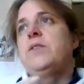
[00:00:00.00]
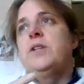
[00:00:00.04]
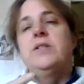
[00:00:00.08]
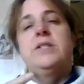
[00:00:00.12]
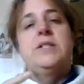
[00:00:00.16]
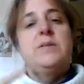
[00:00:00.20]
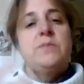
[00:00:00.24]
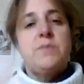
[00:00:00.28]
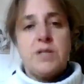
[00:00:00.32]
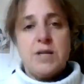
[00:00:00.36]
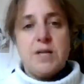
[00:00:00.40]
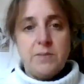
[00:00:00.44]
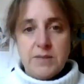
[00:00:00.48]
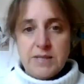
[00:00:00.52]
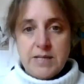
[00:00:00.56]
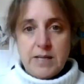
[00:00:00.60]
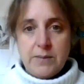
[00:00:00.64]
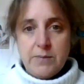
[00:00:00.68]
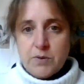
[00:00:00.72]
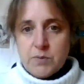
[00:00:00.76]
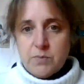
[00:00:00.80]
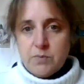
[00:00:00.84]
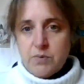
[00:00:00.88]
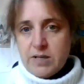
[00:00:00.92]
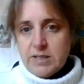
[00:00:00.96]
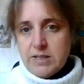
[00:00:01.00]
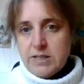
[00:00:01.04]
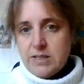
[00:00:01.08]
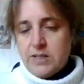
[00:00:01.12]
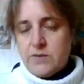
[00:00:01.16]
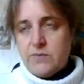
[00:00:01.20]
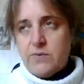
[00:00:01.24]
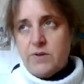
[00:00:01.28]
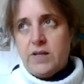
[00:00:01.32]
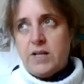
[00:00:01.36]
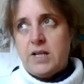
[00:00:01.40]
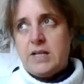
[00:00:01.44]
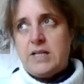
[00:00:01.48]
done some times tables
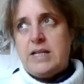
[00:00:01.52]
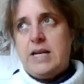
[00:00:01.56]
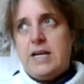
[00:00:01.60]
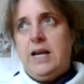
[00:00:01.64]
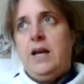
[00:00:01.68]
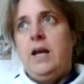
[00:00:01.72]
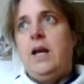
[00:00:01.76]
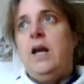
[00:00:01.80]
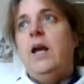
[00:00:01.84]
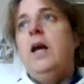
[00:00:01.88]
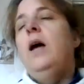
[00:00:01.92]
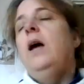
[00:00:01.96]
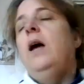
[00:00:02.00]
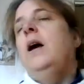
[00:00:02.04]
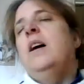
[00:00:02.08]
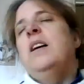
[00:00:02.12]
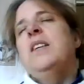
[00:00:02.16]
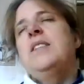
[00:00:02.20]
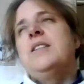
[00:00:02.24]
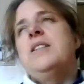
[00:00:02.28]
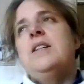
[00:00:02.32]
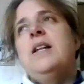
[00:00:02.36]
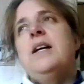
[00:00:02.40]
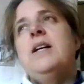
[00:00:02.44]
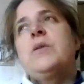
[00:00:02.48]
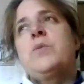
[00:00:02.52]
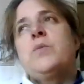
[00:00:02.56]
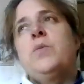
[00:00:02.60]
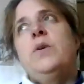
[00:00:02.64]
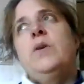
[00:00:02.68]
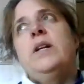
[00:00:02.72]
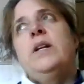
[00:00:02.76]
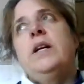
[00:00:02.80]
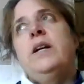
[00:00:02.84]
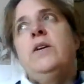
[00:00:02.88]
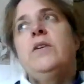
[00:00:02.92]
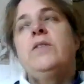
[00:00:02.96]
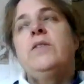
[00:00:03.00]
practice for the day. And so that's
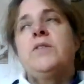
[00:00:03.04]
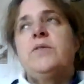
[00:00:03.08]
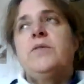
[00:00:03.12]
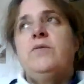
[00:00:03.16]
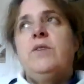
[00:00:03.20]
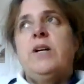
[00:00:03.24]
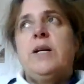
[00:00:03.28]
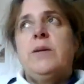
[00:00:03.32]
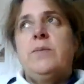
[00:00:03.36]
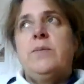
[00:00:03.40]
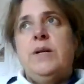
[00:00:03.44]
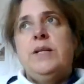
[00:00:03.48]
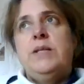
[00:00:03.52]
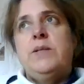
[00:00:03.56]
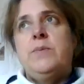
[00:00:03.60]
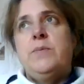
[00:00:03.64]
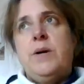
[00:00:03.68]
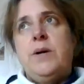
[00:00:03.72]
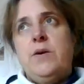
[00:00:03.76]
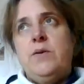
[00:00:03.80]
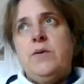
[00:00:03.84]
one I often recommend to